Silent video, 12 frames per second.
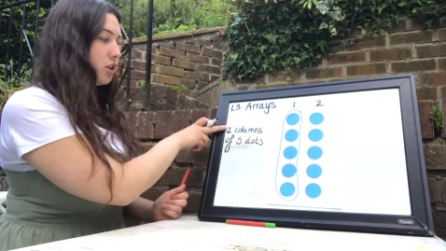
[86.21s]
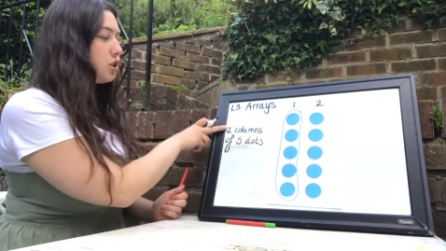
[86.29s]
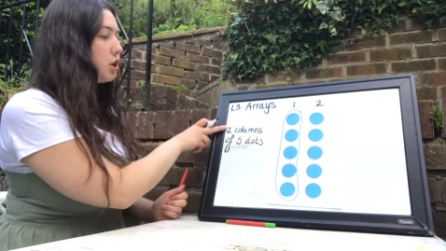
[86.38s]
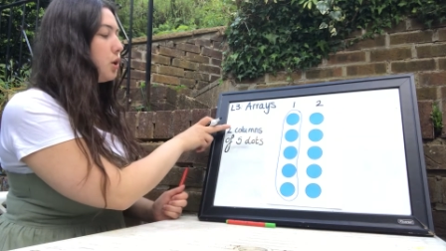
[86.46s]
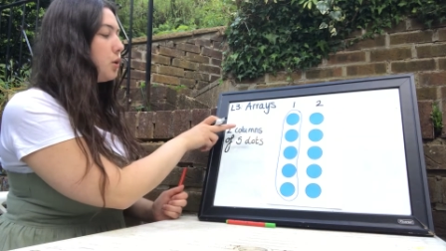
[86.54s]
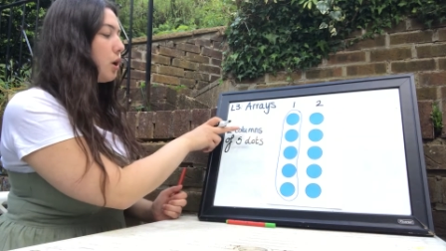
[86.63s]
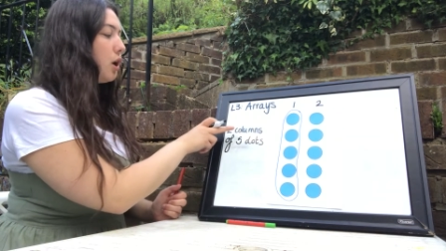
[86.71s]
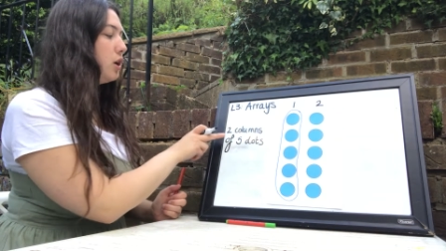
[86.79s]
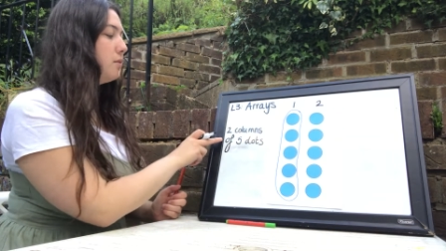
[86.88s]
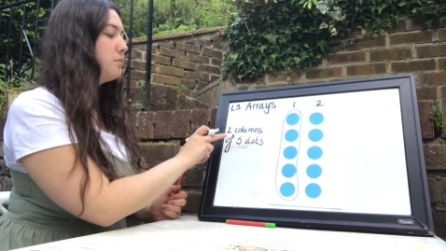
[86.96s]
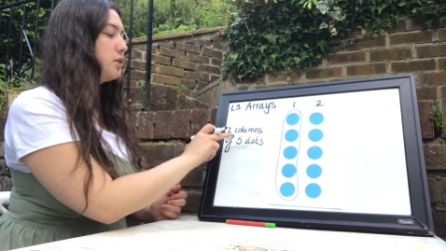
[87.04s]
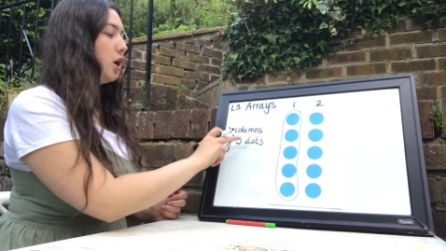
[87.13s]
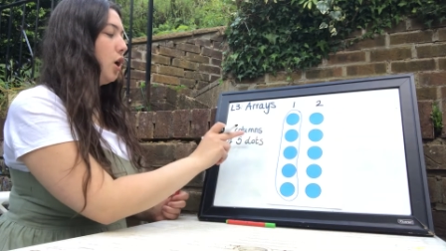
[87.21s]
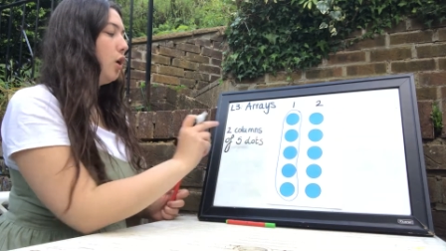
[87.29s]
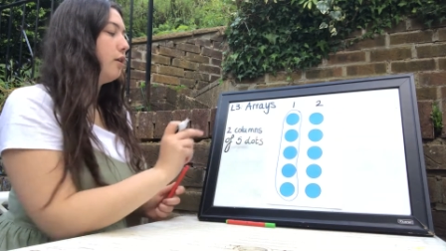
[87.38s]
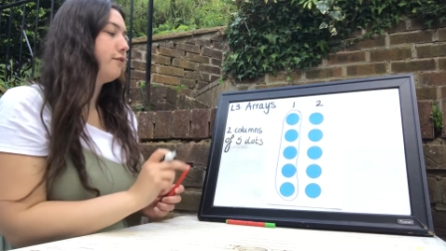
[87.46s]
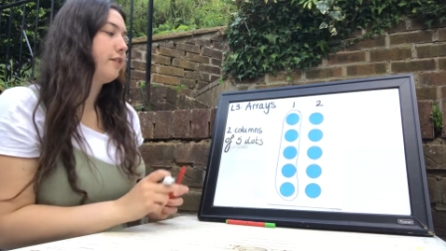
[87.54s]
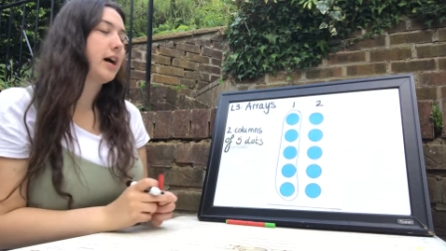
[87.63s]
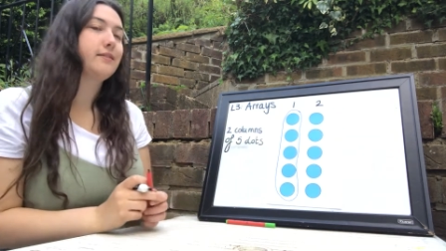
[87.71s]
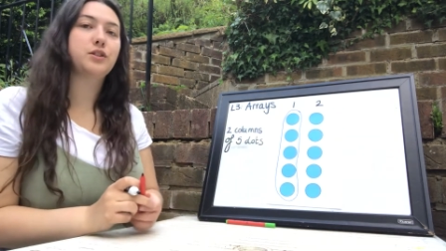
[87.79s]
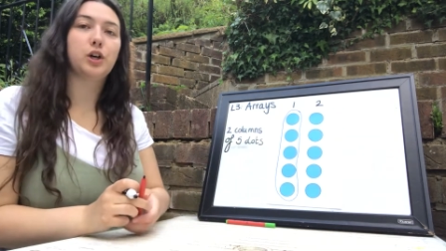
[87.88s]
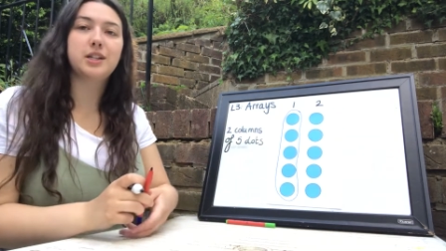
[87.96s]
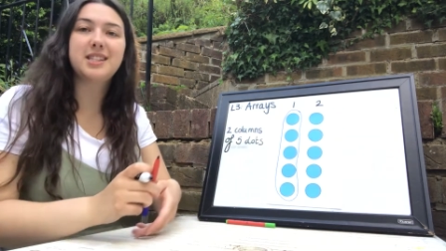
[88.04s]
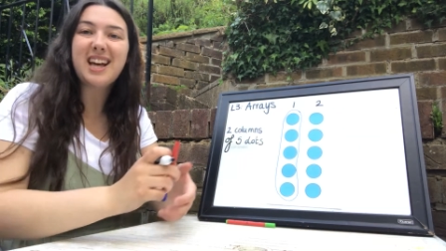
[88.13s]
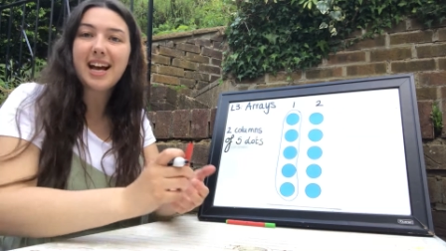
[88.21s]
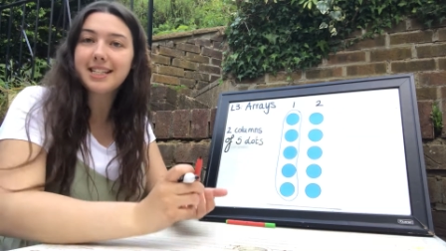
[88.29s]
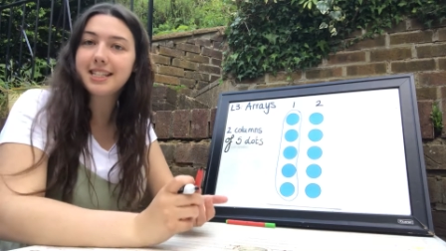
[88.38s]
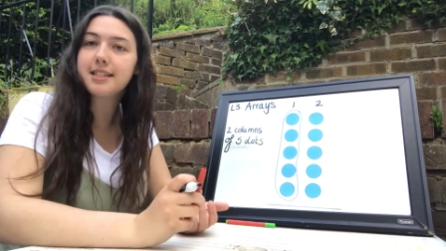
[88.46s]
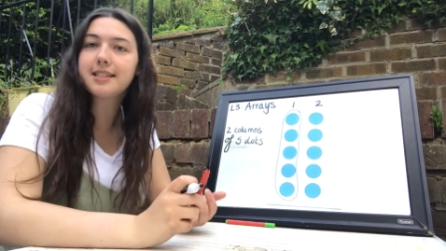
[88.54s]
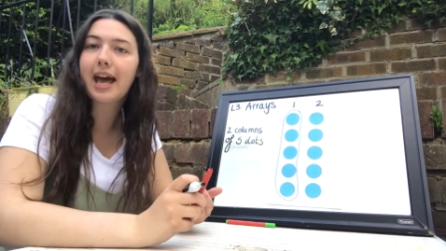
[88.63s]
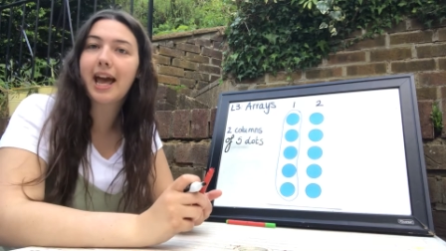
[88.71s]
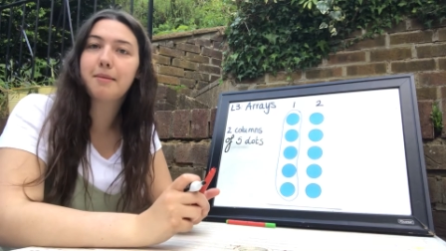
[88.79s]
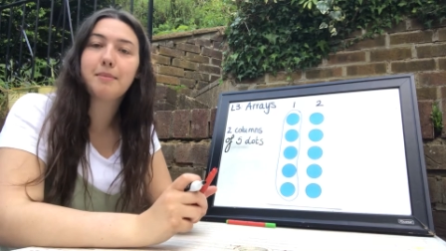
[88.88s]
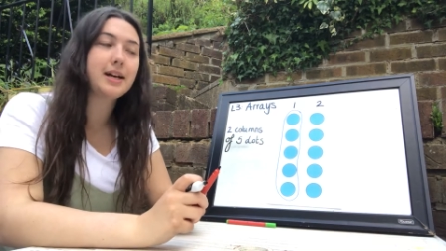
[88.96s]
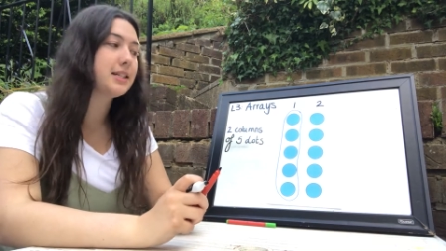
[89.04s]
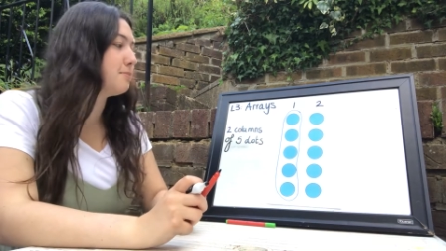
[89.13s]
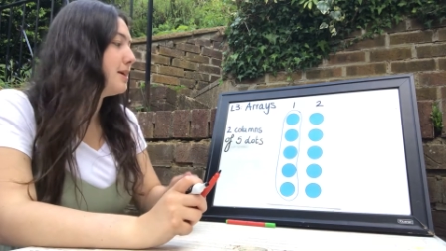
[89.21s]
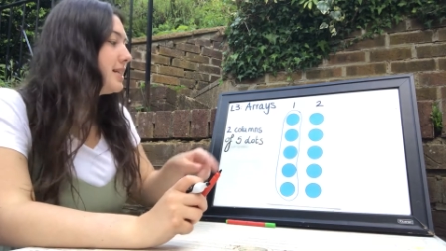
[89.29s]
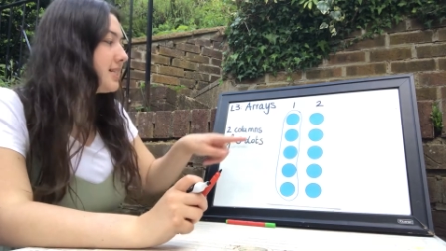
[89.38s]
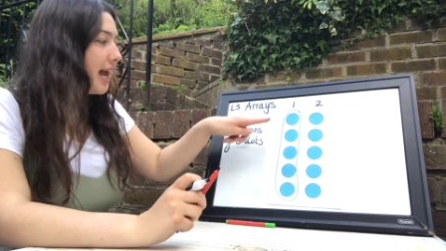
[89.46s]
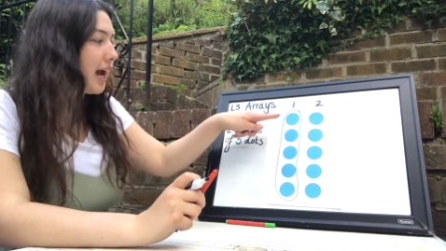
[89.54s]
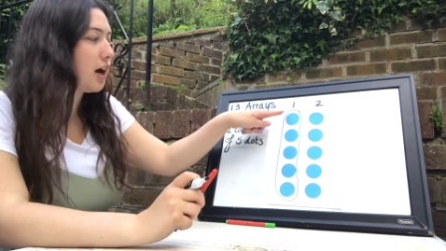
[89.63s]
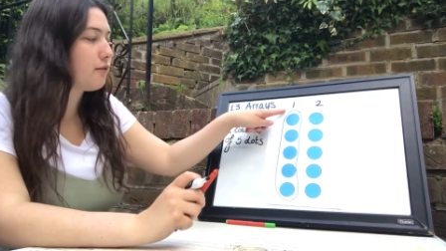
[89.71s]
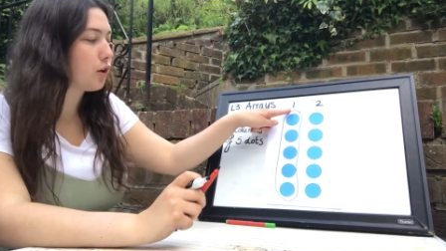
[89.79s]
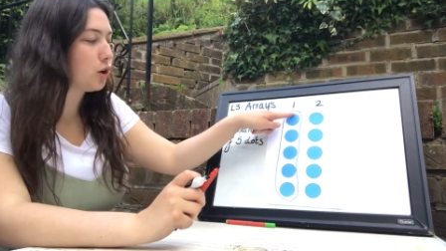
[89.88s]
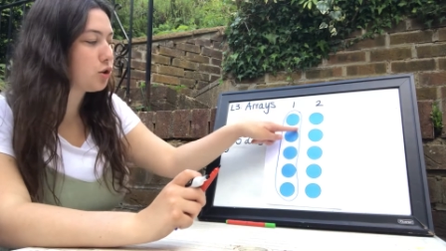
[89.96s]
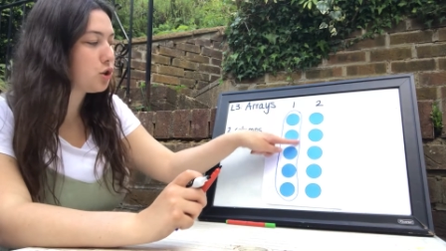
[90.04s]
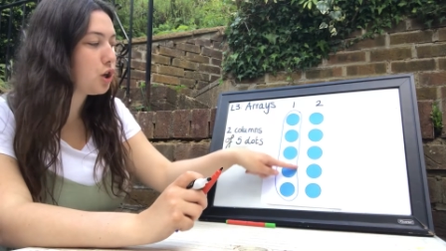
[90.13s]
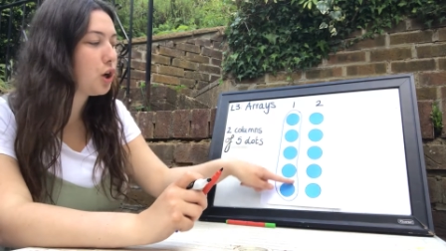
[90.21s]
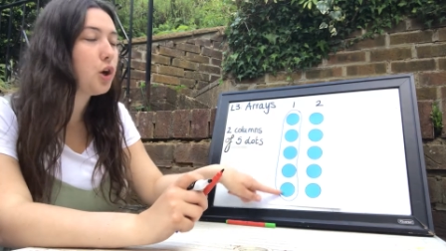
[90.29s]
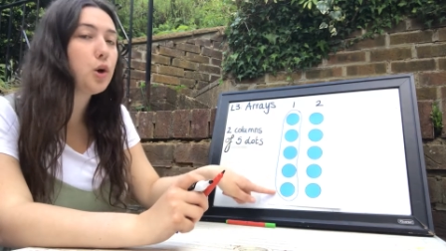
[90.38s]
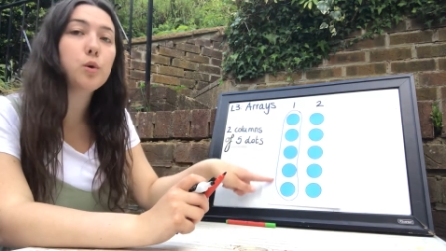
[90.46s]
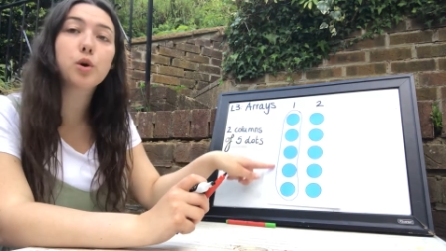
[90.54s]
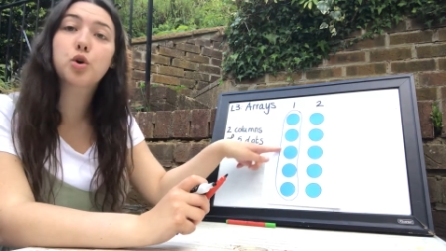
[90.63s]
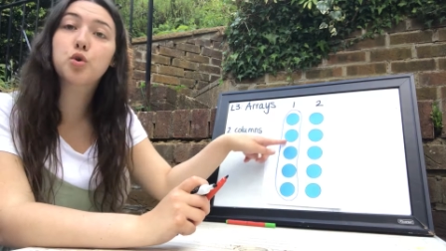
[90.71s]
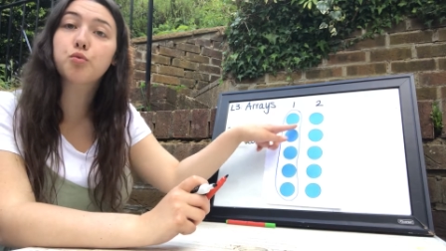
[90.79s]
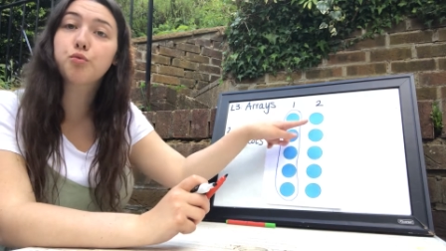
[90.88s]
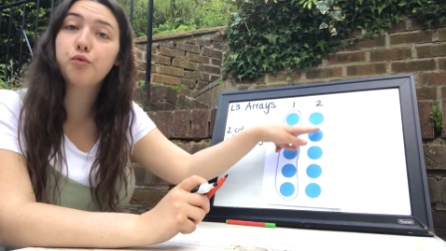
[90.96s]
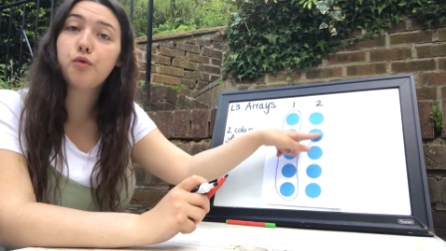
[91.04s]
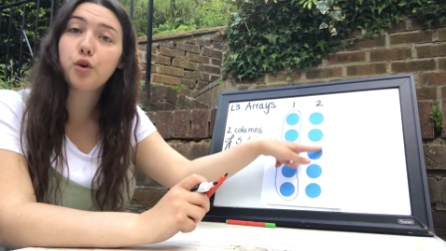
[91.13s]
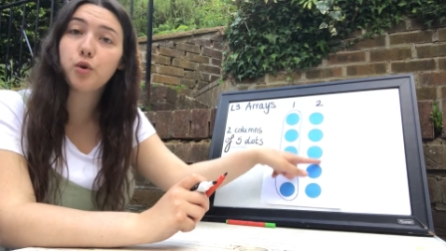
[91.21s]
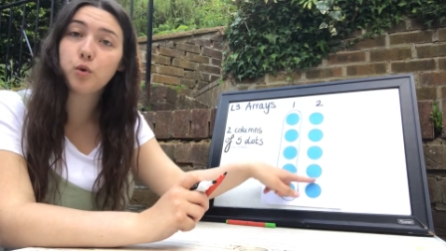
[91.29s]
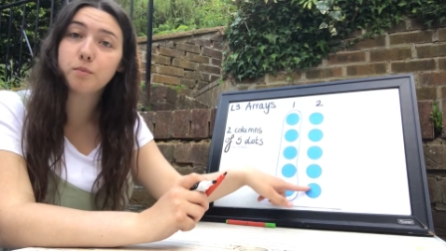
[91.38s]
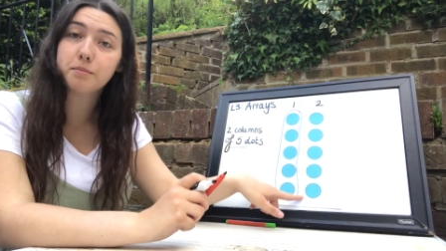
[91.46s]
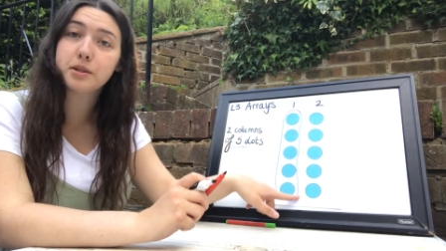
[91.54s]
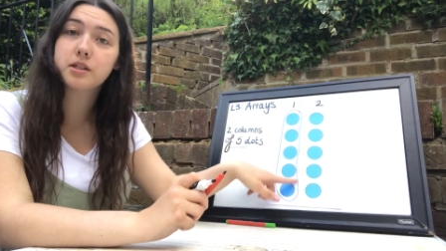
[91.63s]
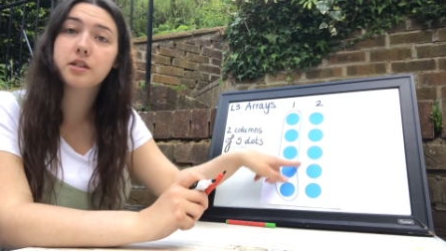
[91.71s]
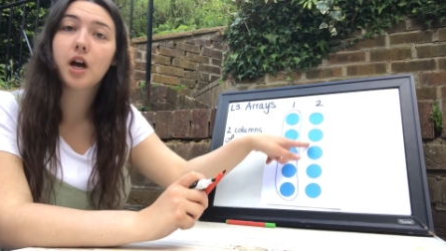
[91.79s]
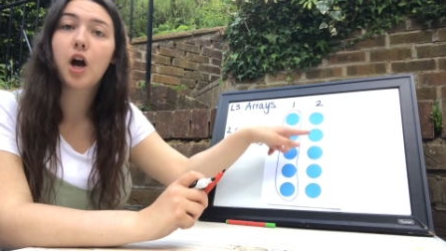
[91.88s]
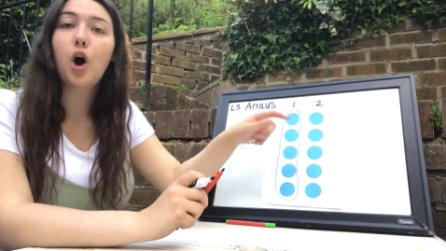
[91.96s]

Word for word: Two columns, of five dots. That's the same as me saying I've got two groups